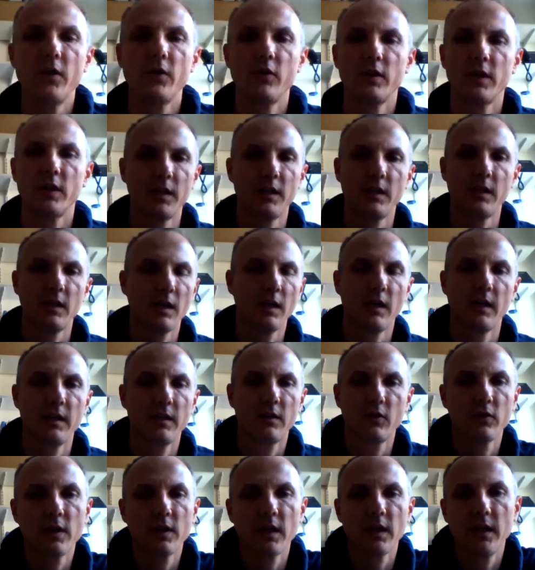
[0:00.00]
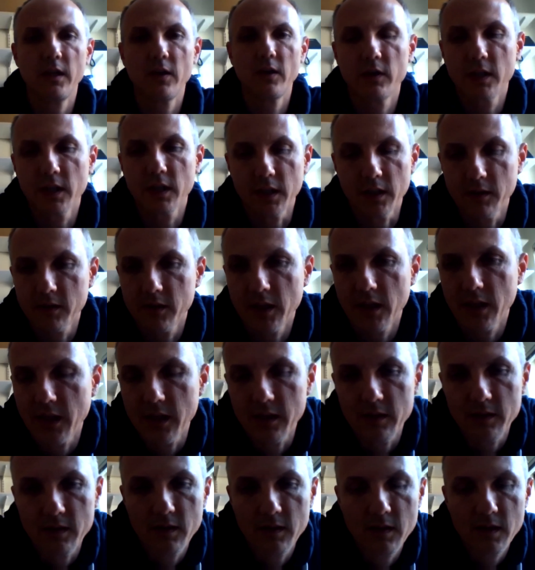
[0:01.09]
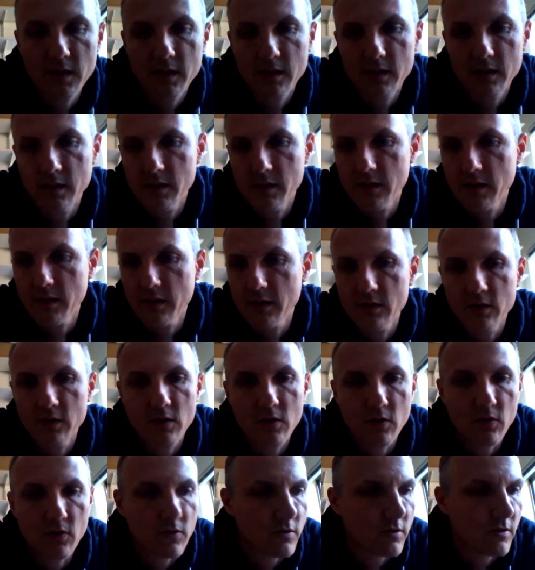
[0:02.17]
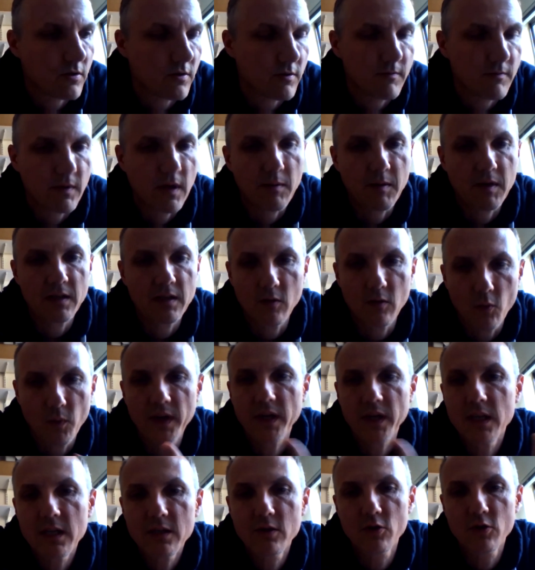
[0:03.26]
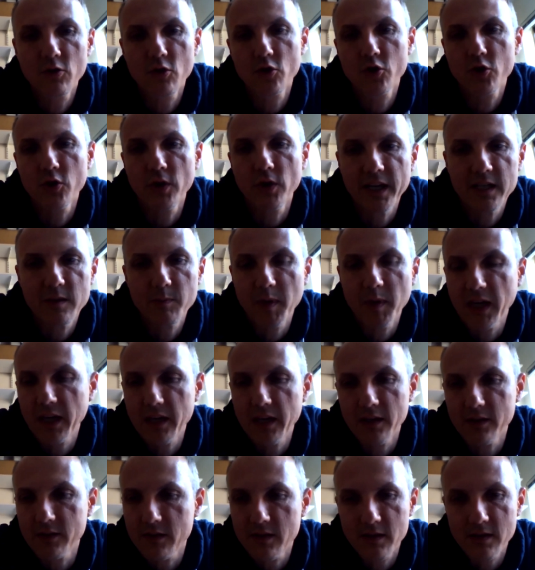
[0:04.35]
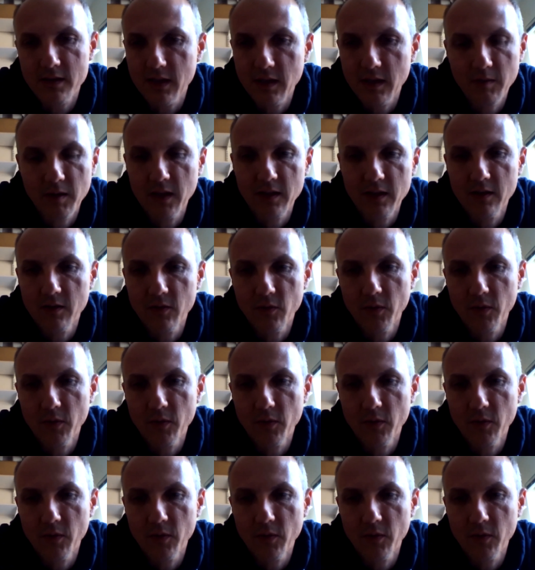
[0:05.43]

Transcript: agree. Yeah, this is so, I mean, we need the social experience. I mean,